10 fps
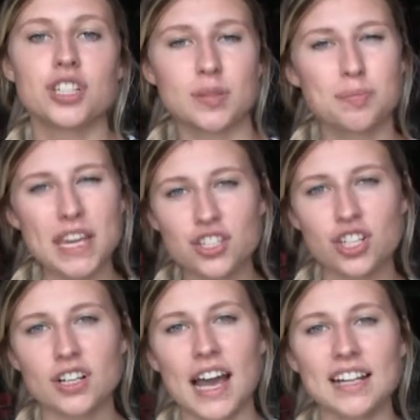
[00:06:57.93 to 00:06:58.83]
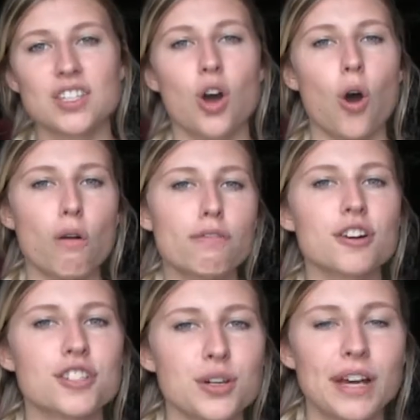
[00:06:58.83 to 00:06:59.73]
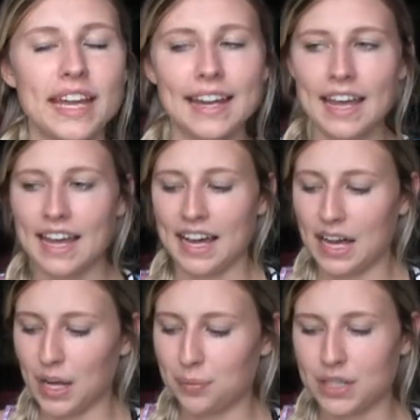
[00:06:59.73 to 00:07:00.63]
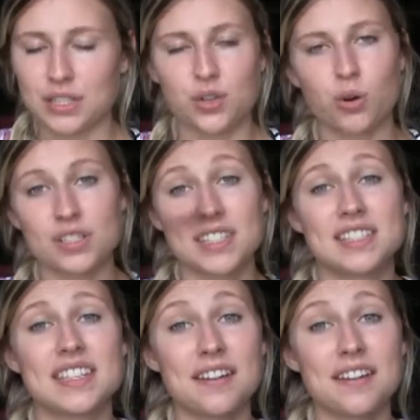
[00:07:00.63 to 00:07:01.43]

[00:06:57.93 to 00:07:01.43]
Just make sure not to overdo it, because horses